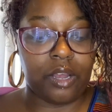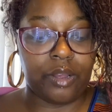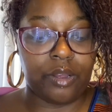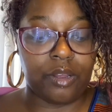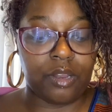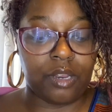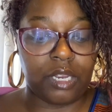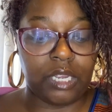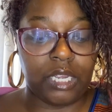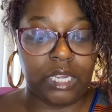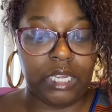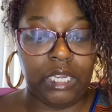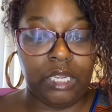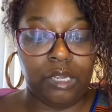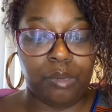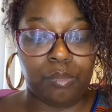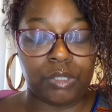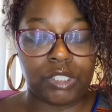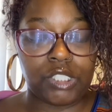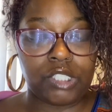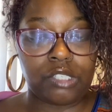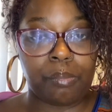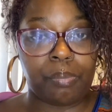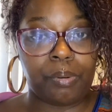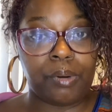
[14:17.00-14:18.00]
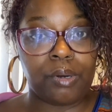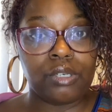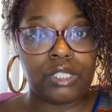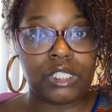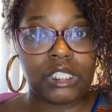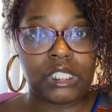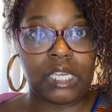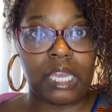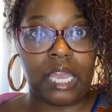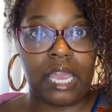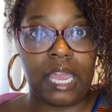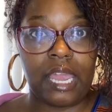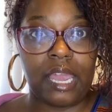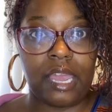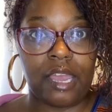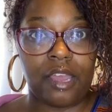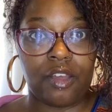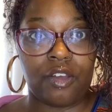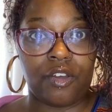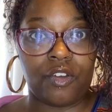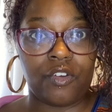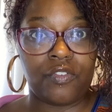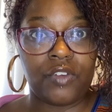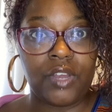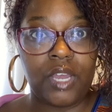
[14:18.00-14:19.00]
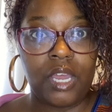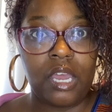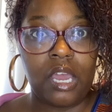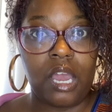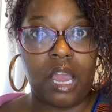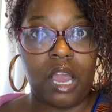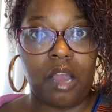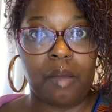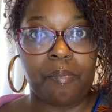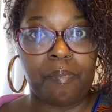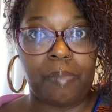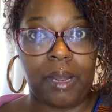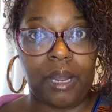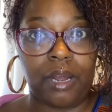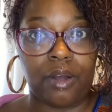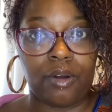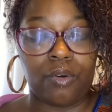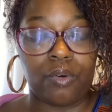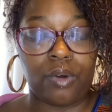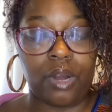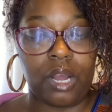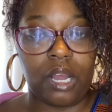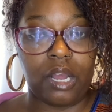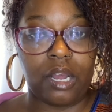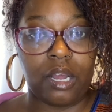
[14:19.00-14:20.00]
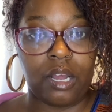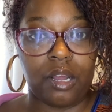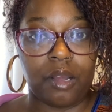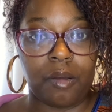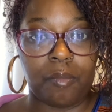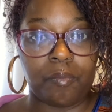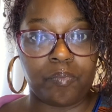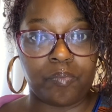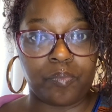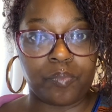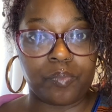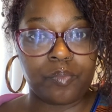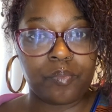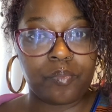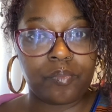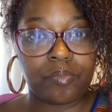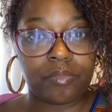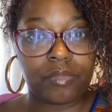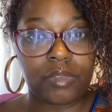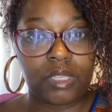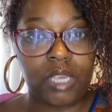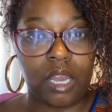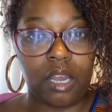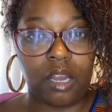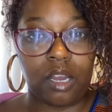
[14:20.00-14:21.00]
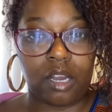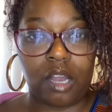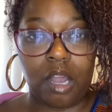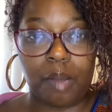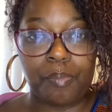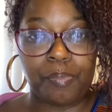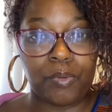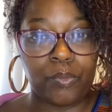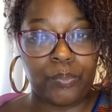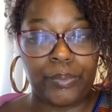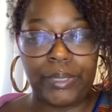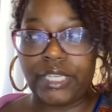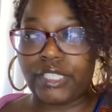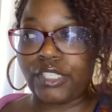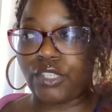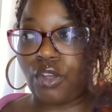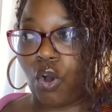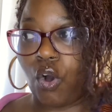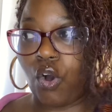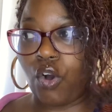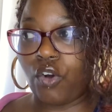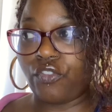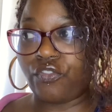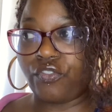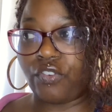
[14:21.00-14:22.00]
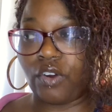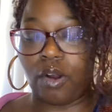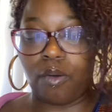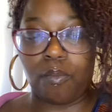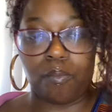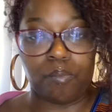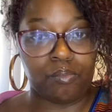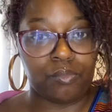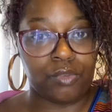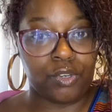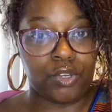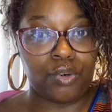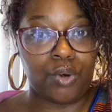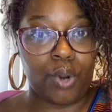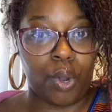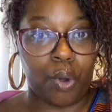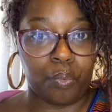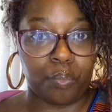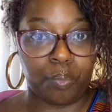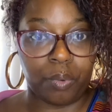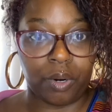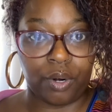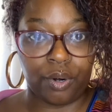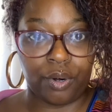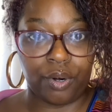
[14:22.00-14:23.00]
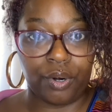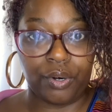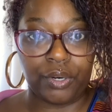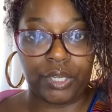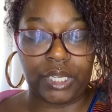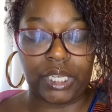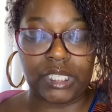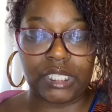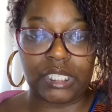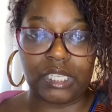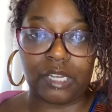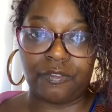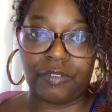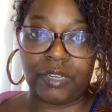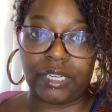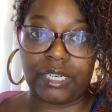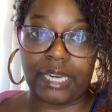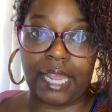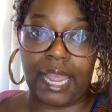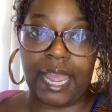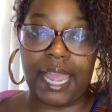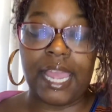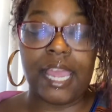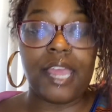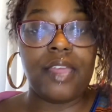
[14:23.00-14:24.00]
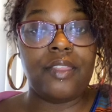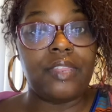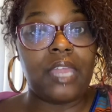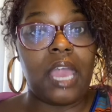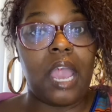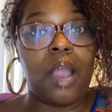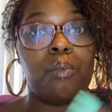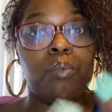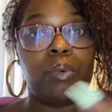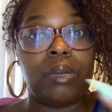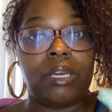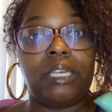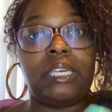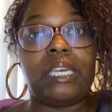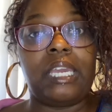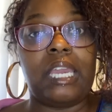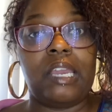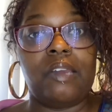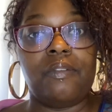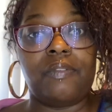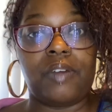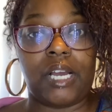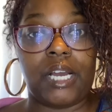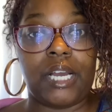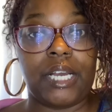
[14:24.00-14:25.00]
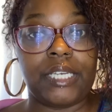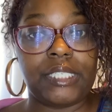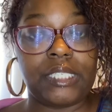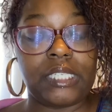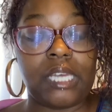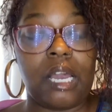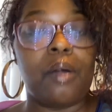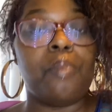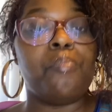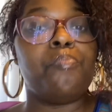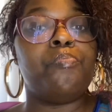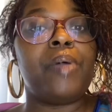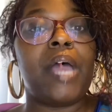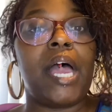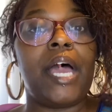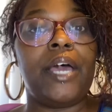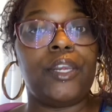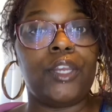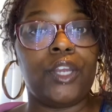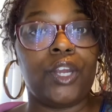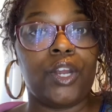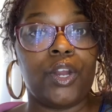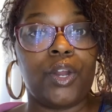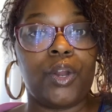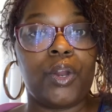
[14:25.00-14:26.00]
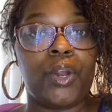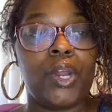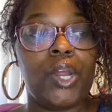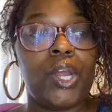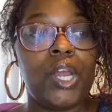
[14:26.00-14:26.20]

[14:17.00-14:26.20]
he was supposed to have about a couple weeks off from, you know, work and stuff like that. And that would have gave us a better